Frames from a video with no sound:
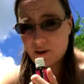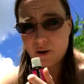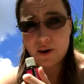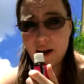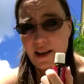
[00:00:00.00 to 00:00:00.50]

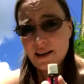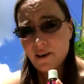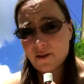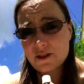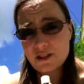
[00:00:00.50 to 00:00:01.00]
or any
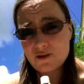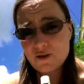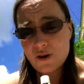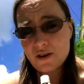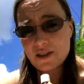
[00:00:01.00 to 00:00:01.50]
other citrus
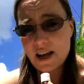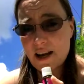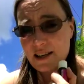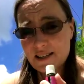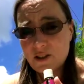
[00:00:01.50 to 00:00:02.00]
oils and
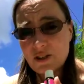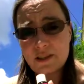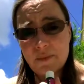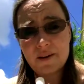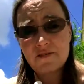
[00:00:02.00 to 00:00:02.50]
I still need
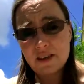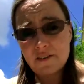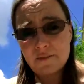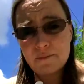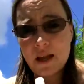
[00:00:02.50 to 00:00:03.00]
the benefit of
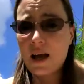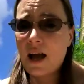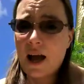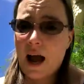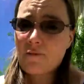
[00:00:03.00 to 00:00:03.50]
them.
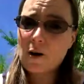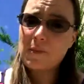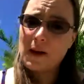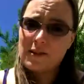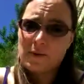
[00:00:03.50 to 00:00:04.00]
I rub
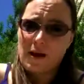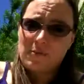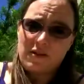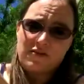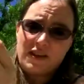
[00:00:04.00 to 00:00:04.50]
them on the
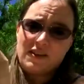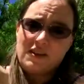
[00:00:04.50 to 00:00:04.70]
bottom of the feet.